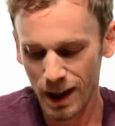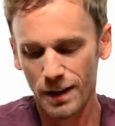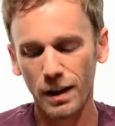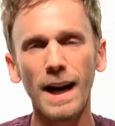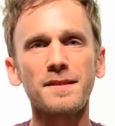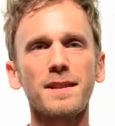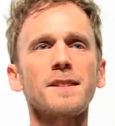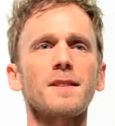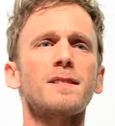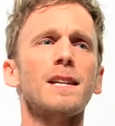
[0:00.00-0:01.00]
So let's
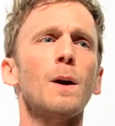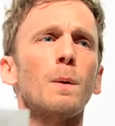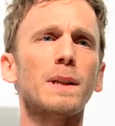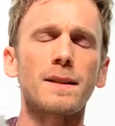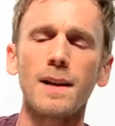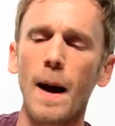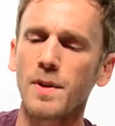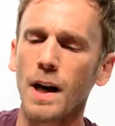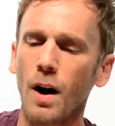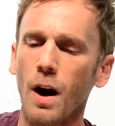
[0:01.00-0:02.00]
let's just see what, what the
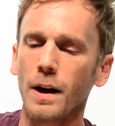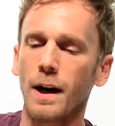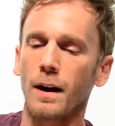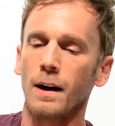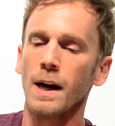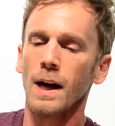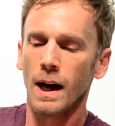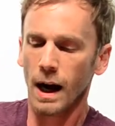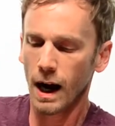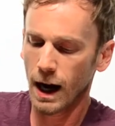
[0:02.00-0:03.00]
top ten are here.
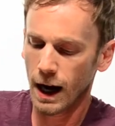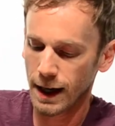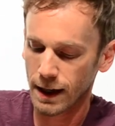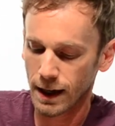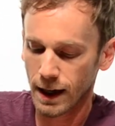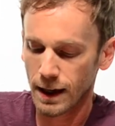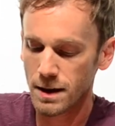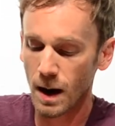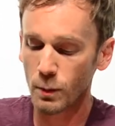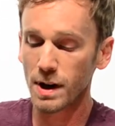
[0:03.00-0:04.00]
Uh,
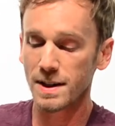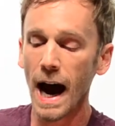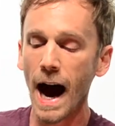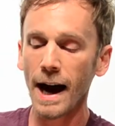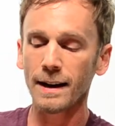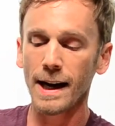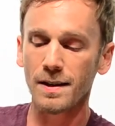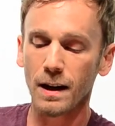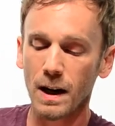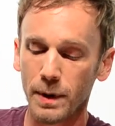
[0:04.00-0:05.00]
Number 10
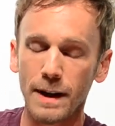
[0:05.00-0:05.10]
is going to